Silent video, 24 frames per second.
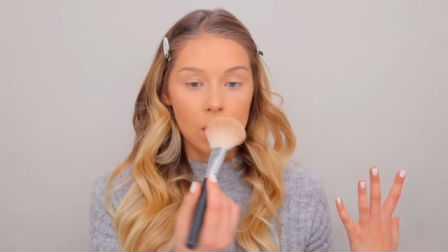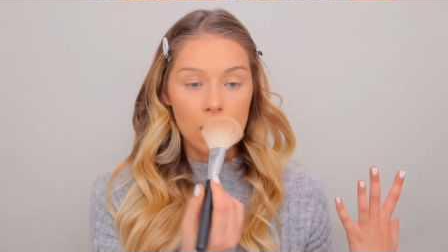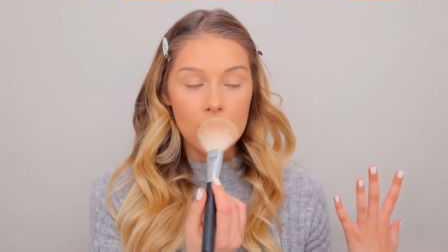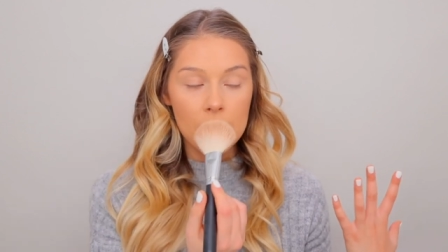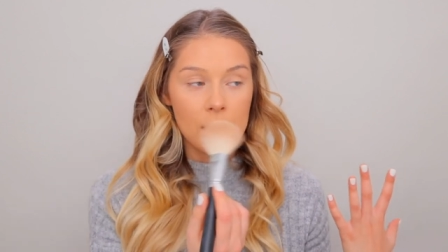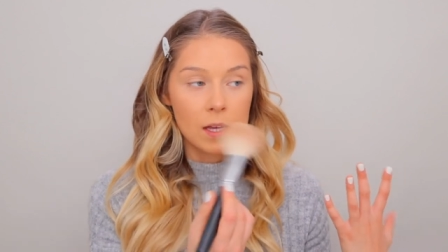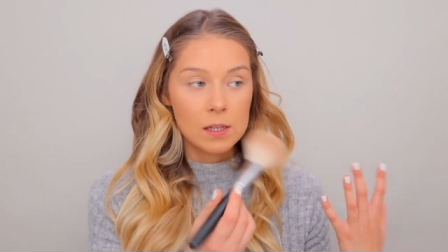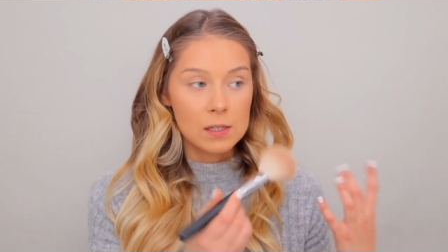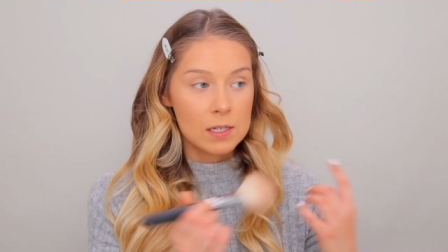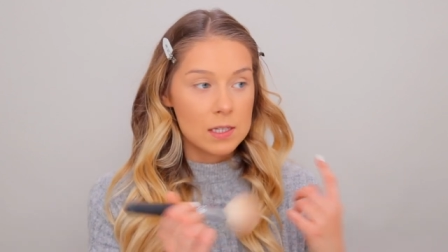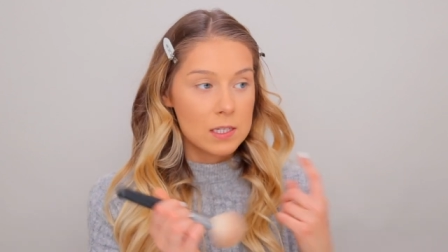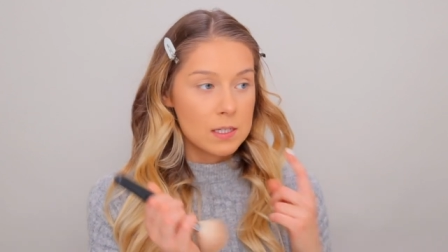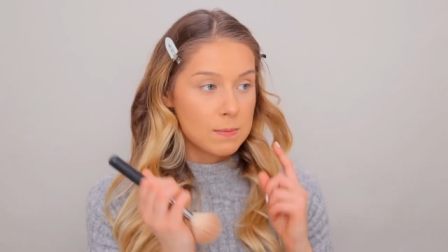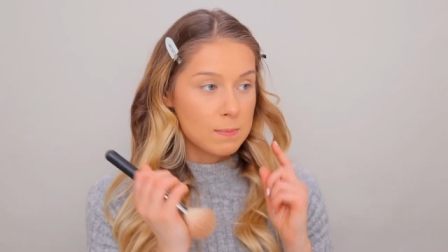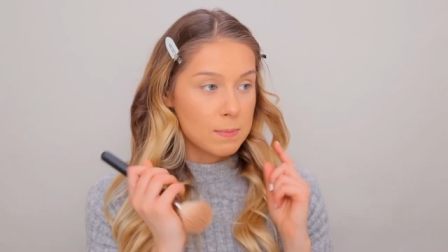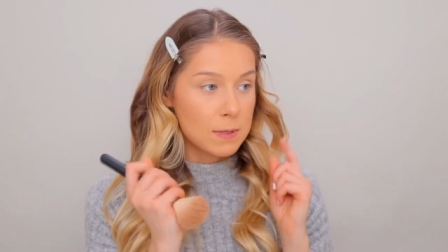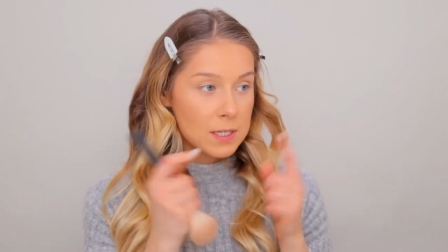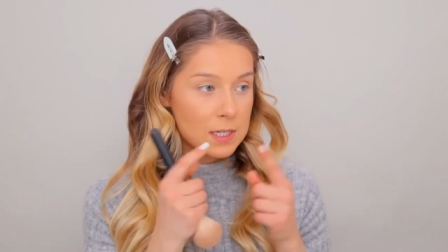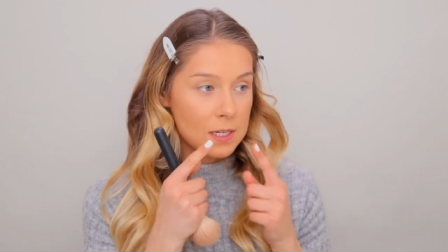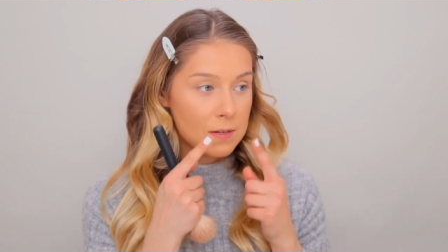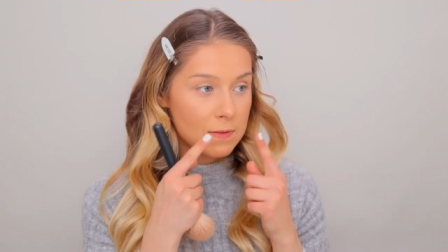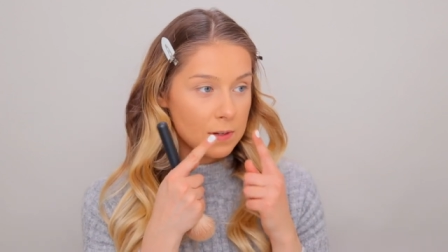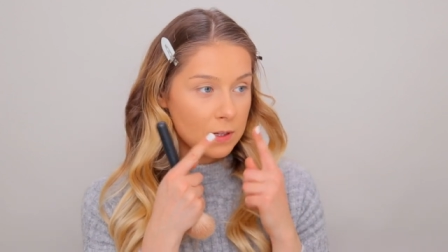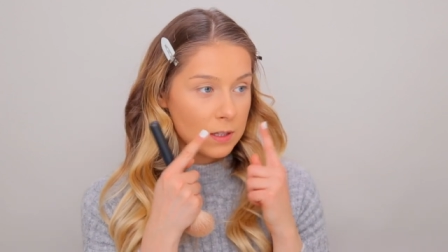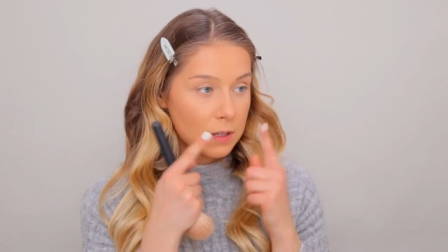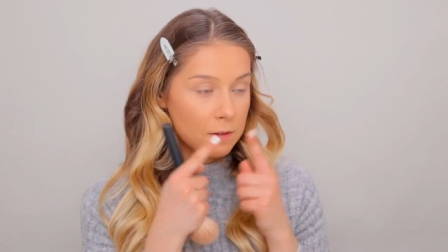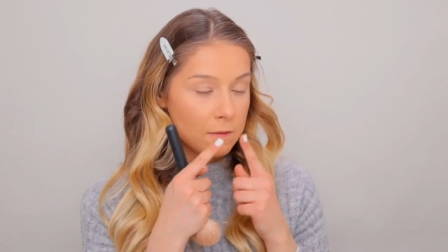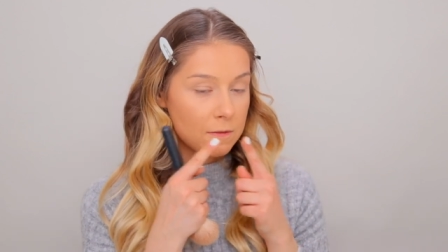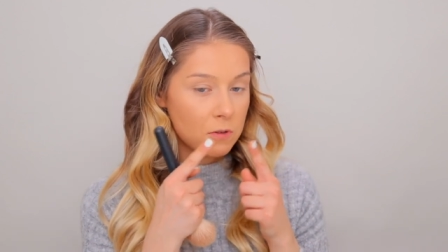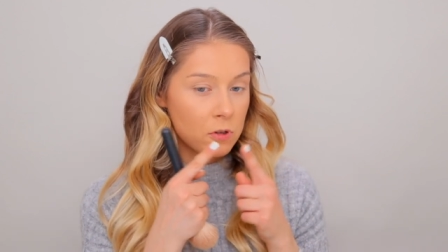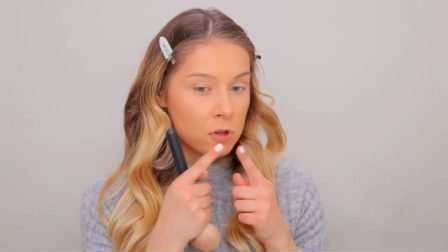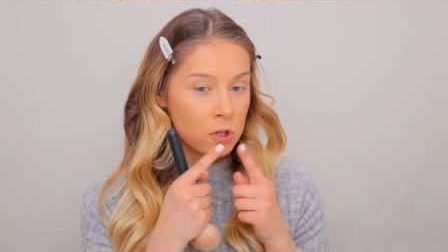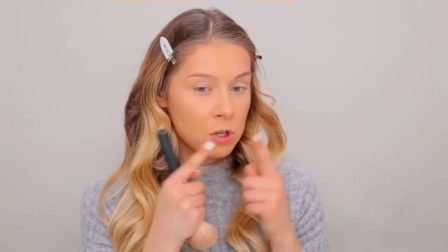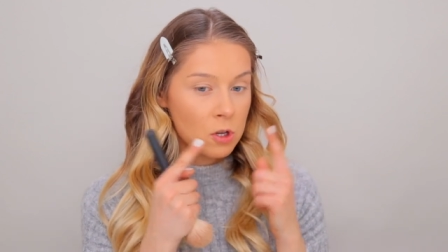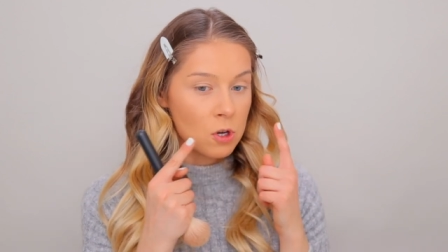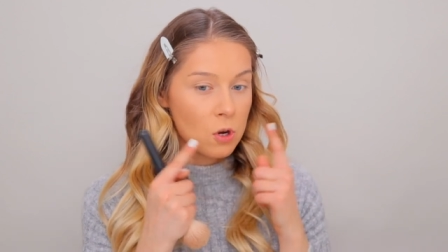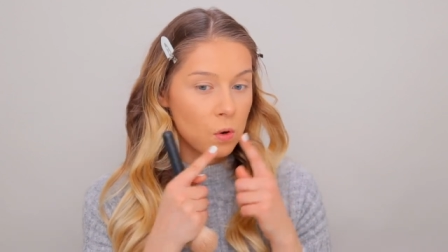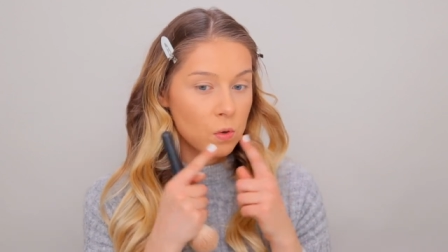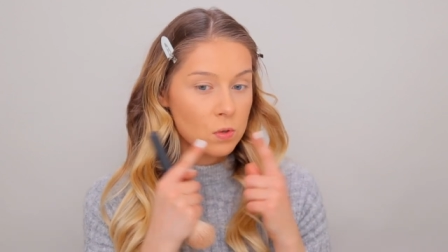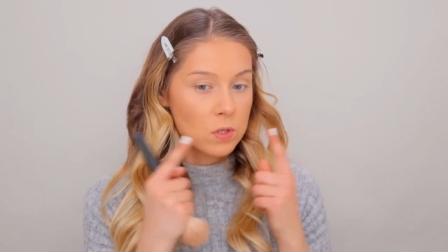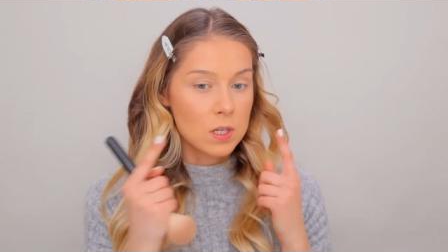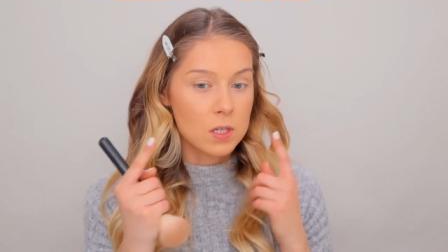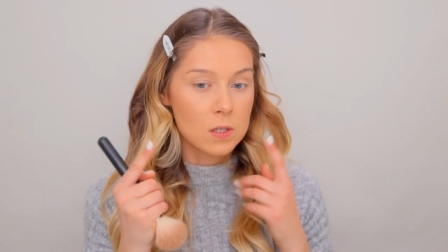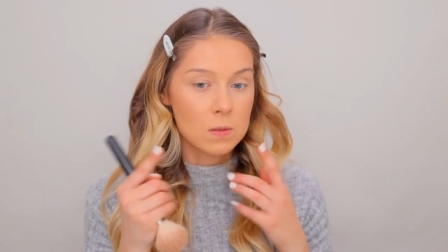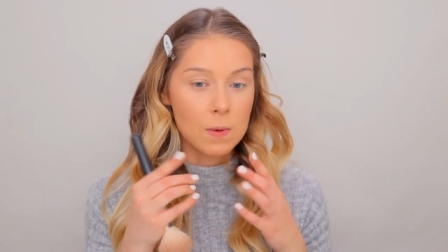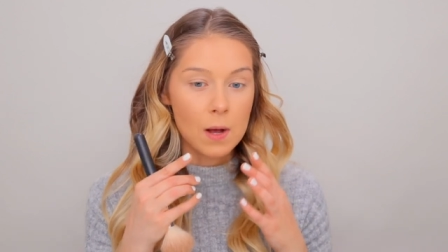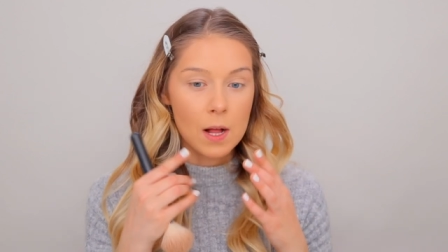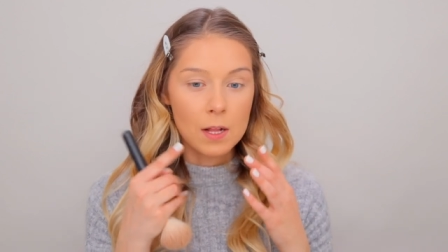and specifically for the nose
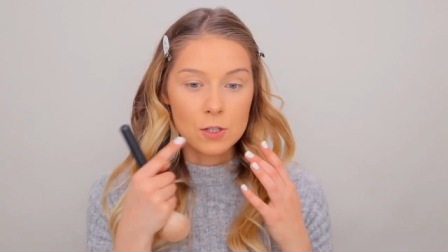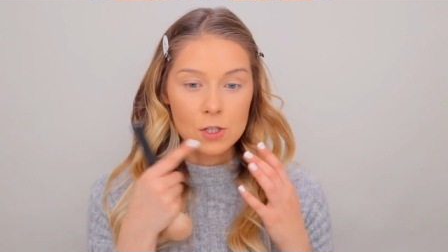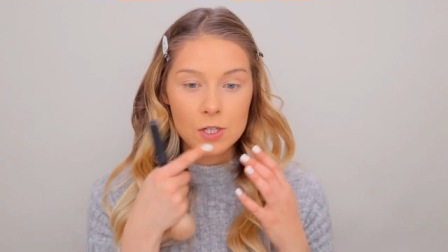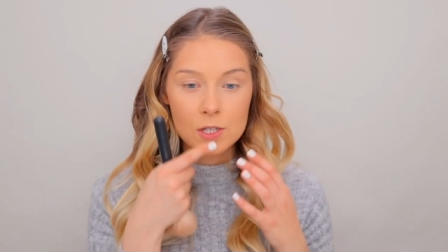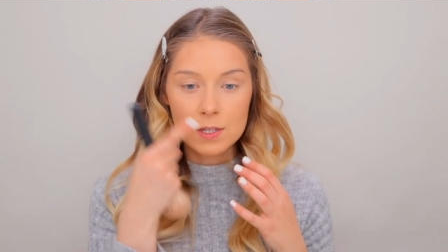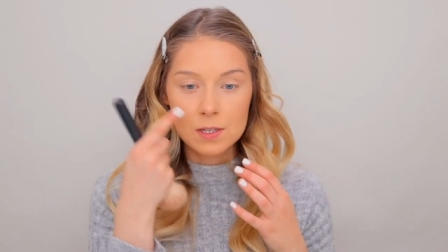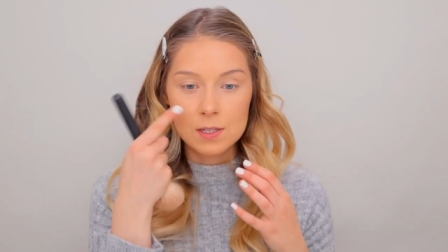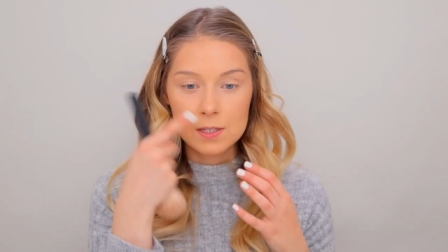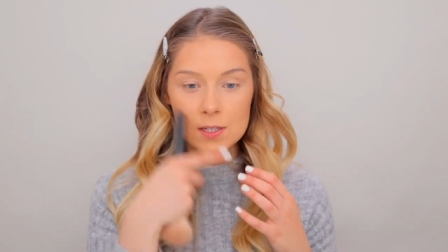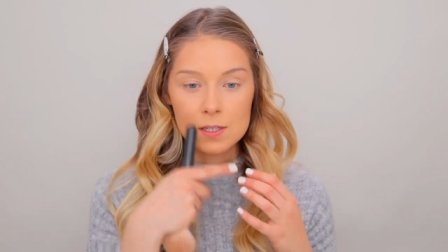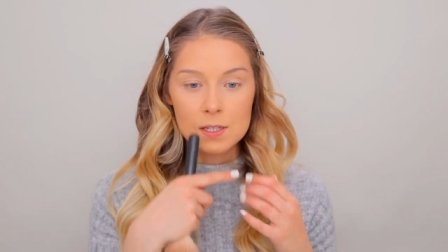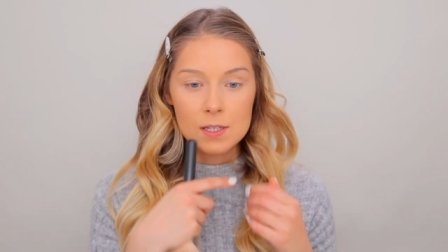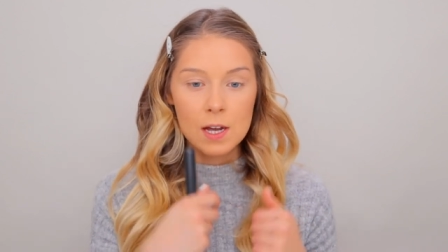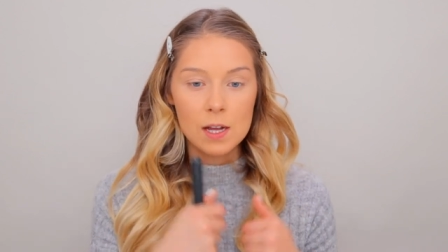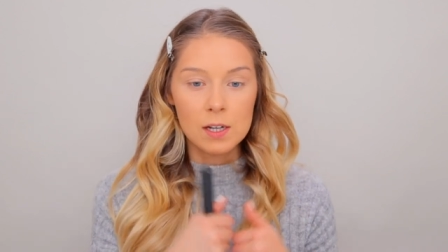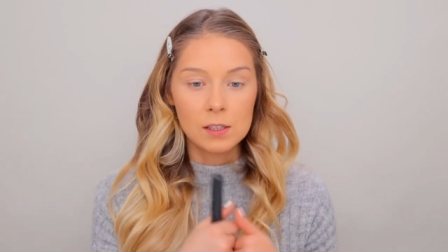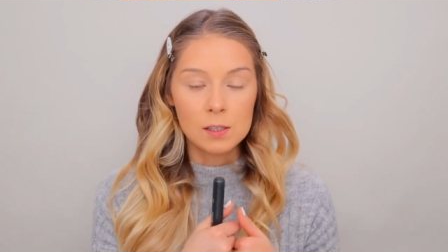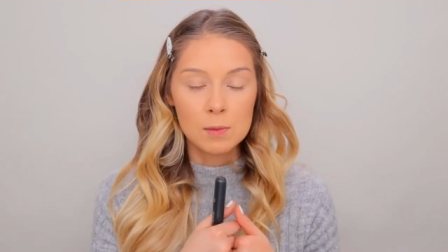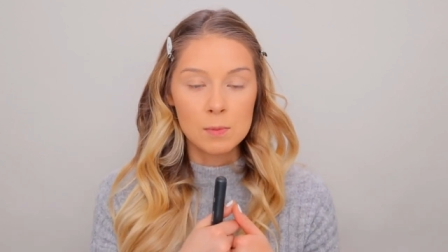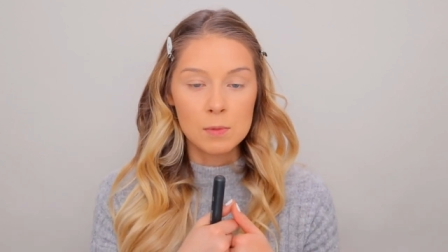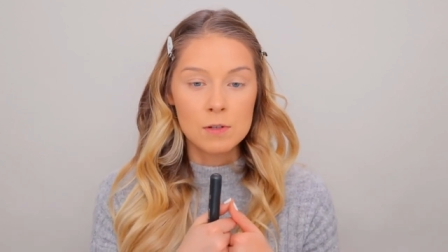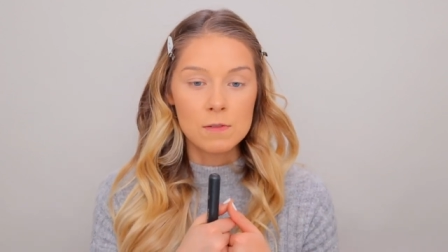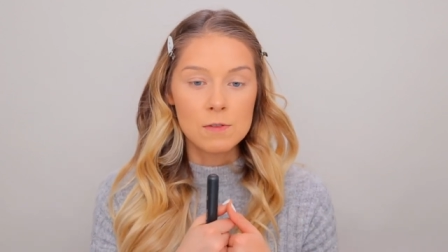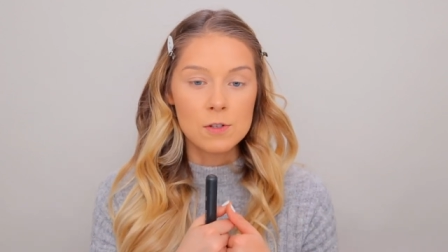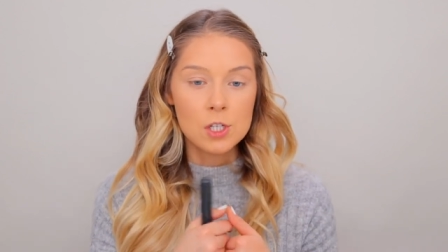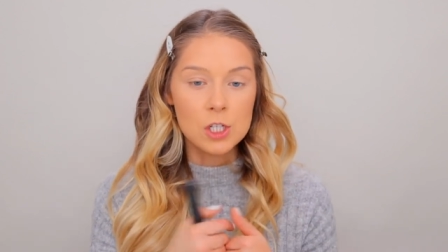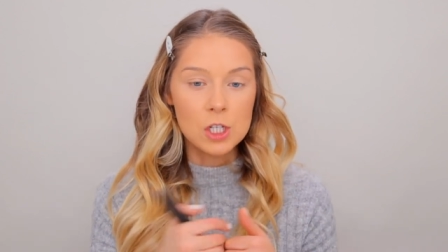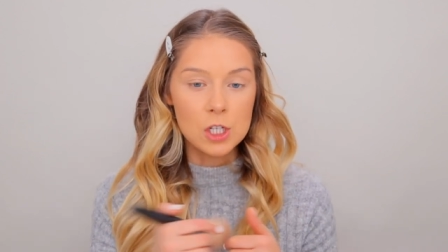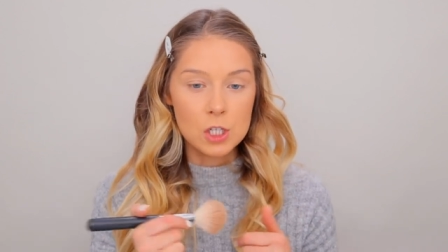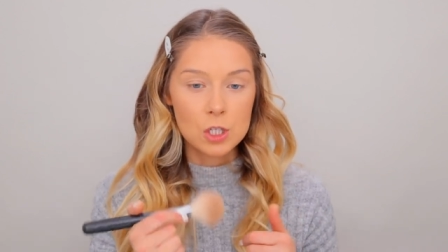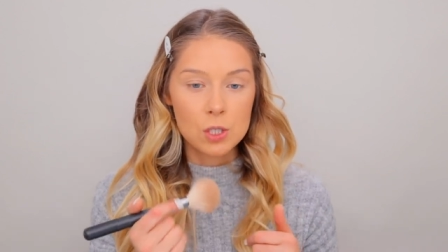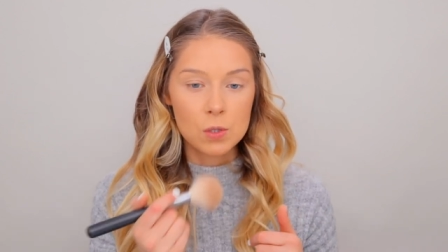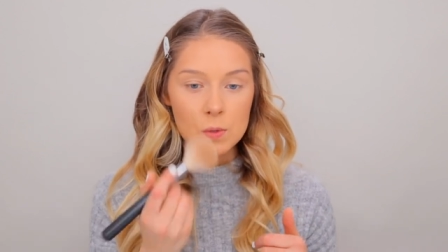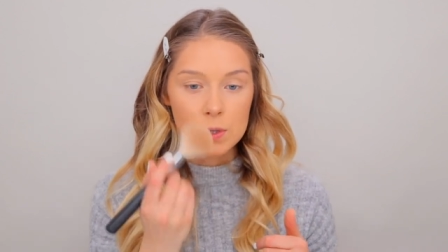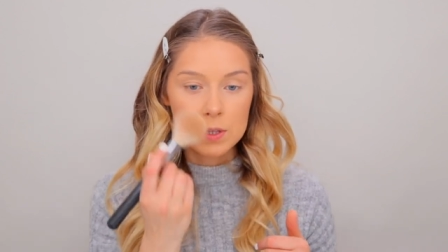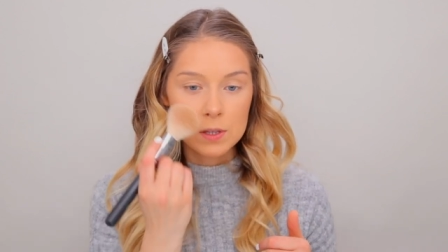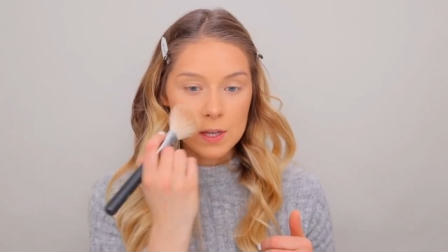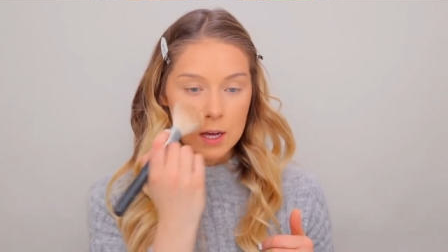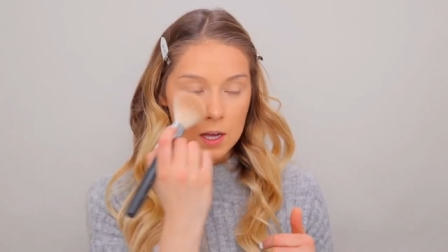as well, just because it's got a little bit of a sheen to it.